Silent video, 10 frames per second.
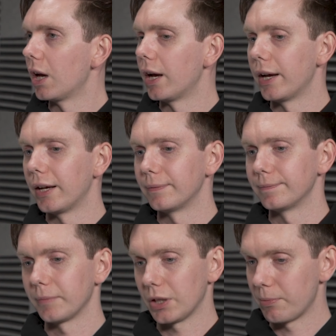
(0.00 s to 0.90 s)

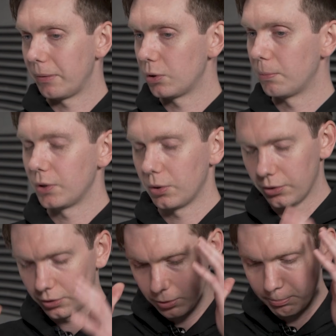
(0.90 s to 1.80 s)
because maybe
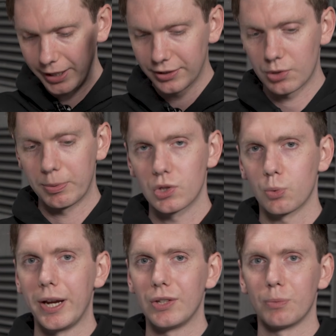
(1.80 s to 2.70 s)
your mind has been
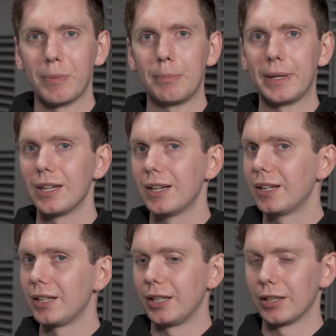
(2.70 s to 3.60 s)
swayed, or maybe
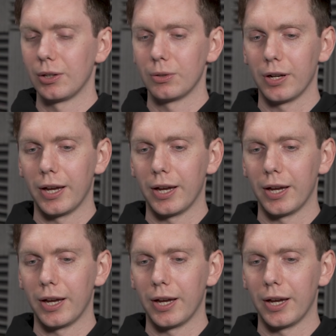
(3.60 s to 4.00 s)
you're